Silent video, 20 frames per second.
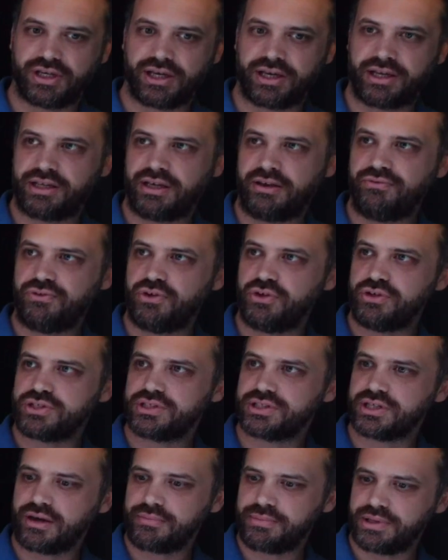And if you
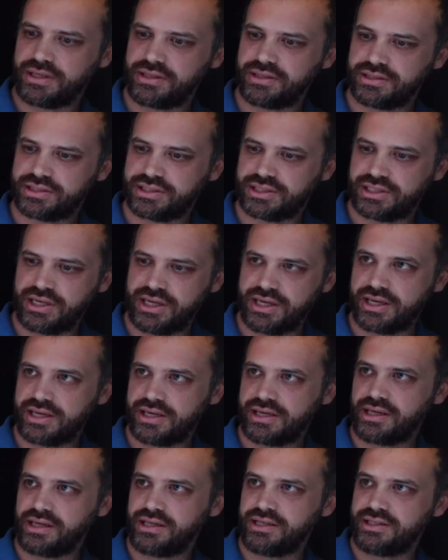sub in
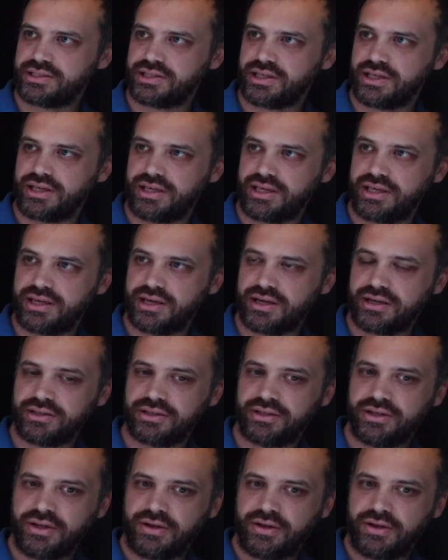t into here,